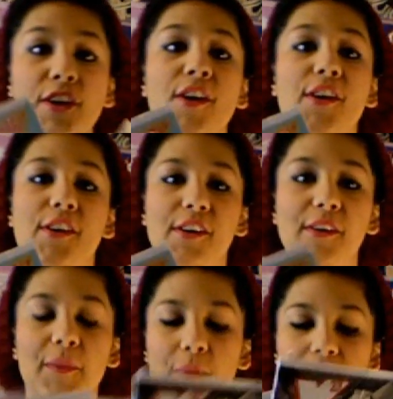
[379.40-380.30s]
here
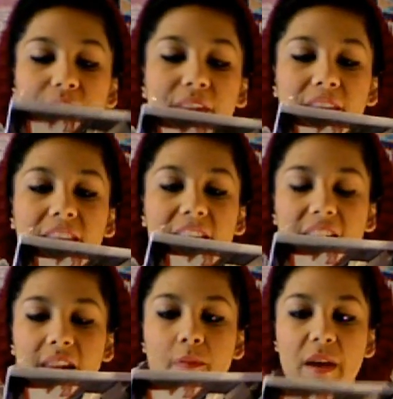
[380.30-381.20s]
were,
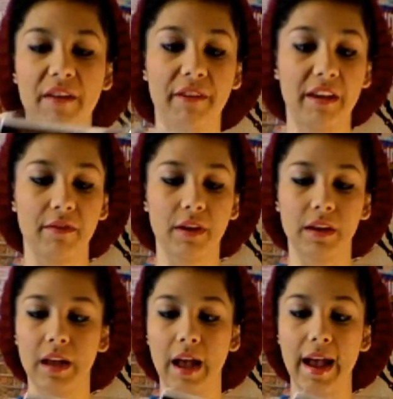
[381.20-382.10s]
like, my
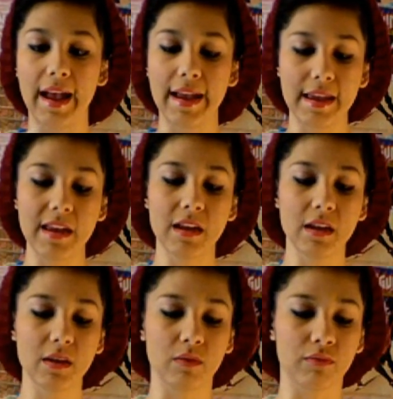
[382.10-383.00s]
favorite.
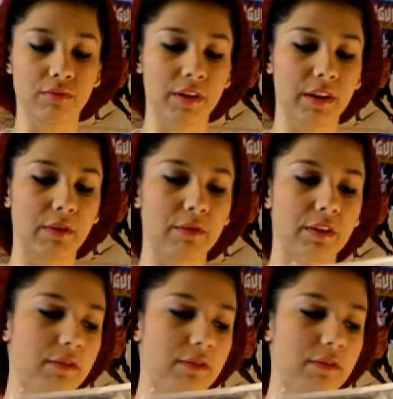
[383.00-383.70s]
I really